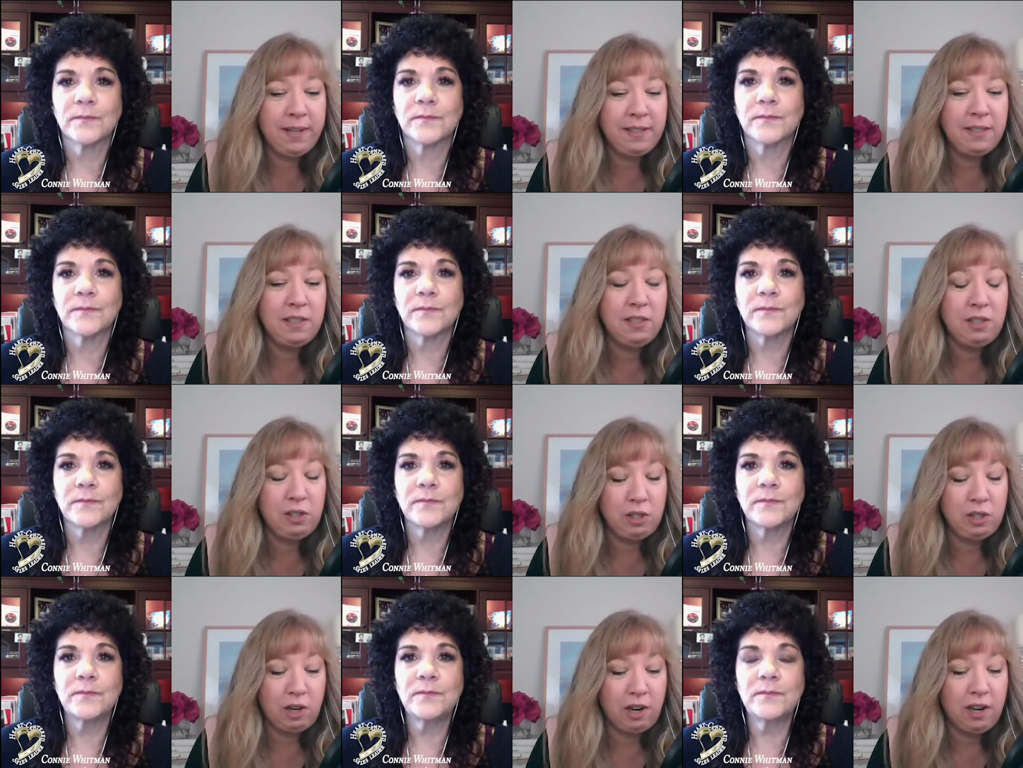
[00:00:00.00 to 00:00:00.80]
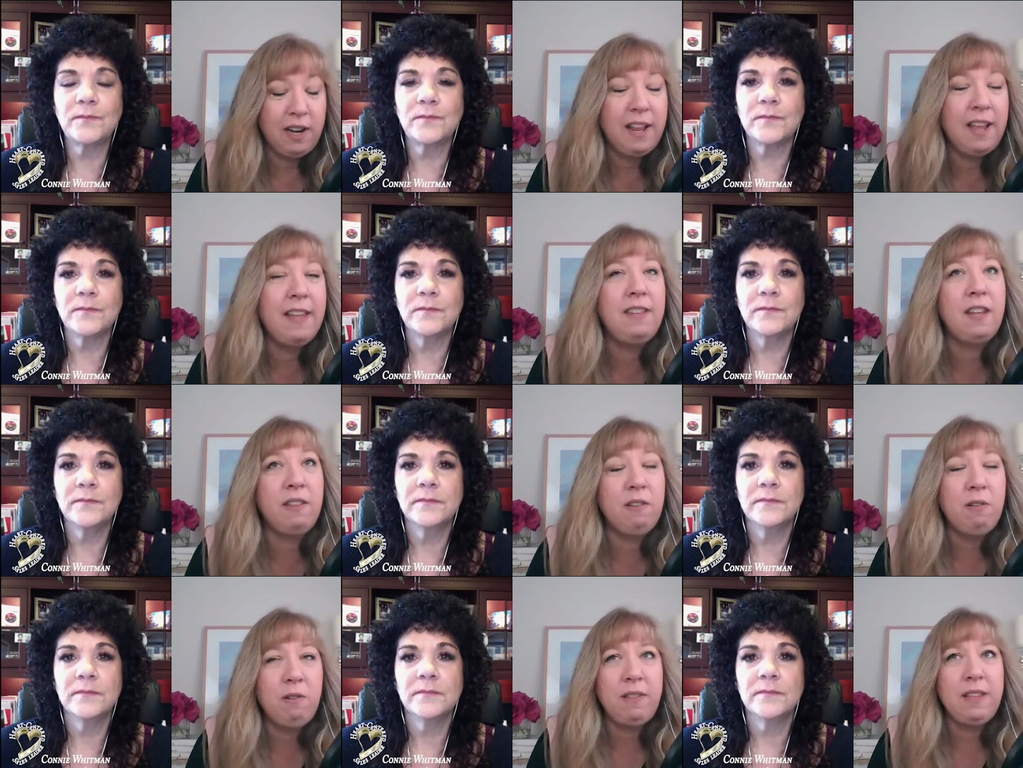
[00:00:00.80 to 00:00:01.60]
Speaker 1: place to start.
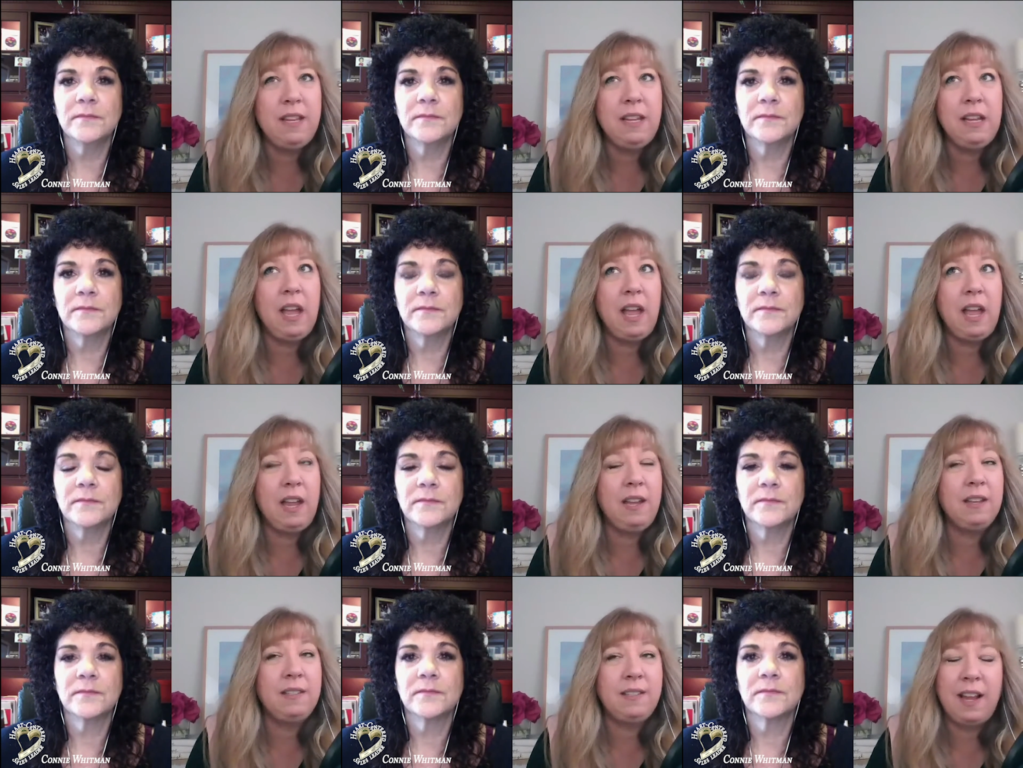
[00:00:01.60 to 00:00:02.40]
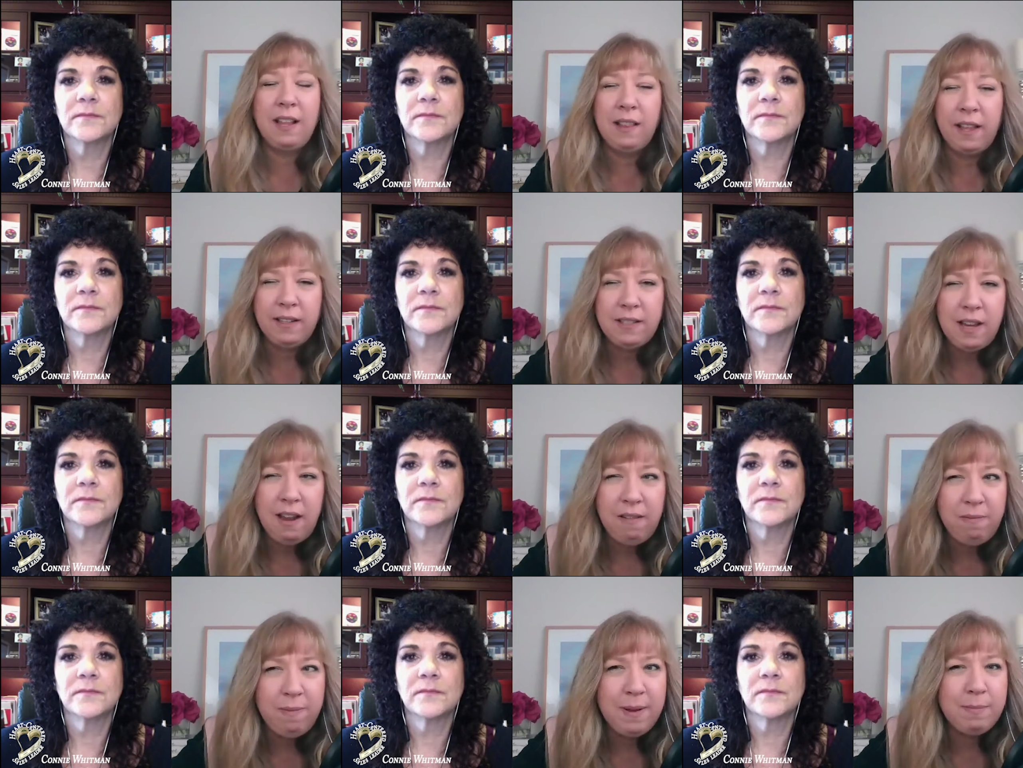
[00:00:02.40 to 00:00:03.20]
Another thing is I like to
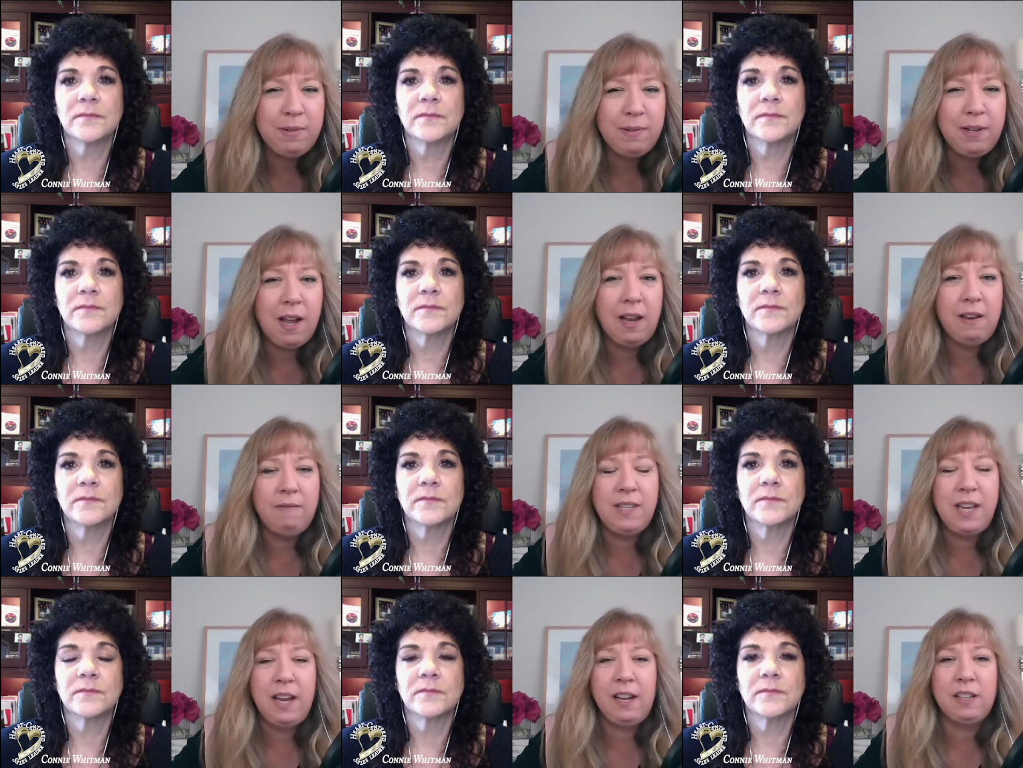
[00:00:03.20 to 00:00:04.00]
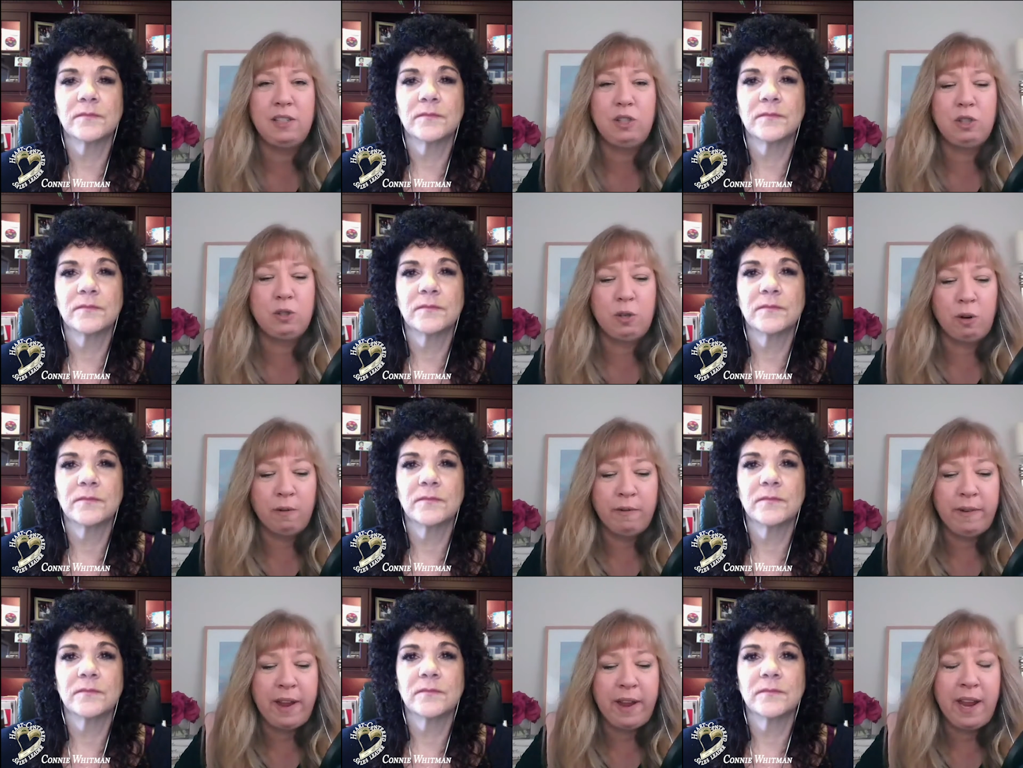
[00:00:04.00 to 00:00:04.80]
have people kind of take a
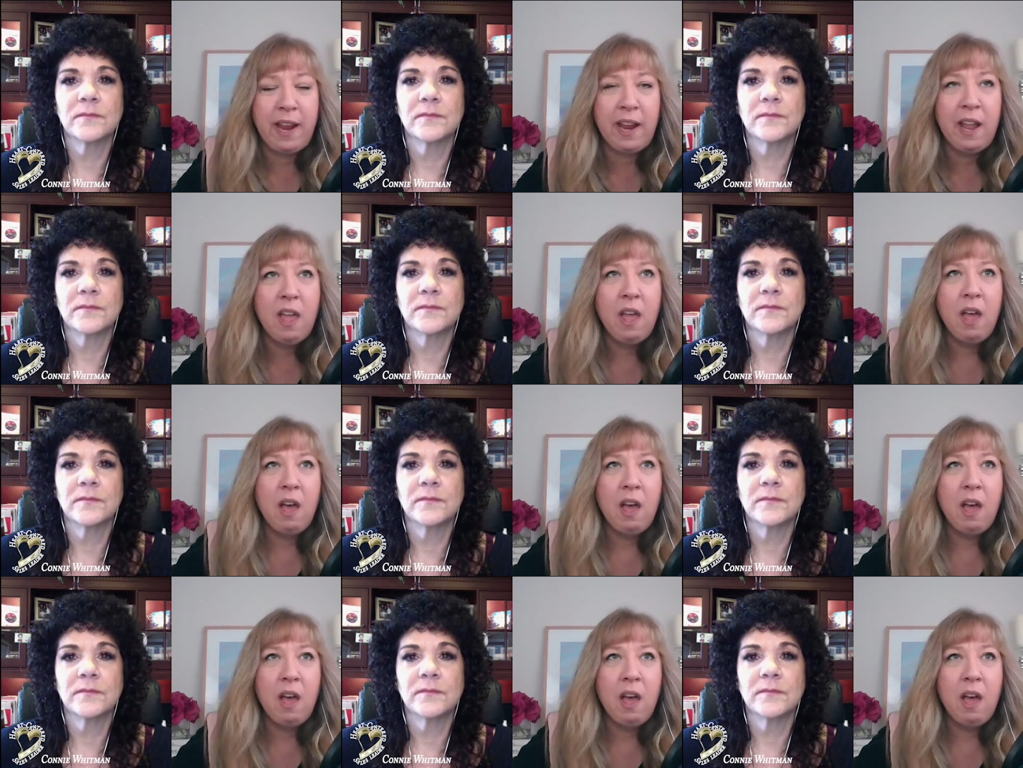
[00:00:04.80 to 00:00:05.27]
survey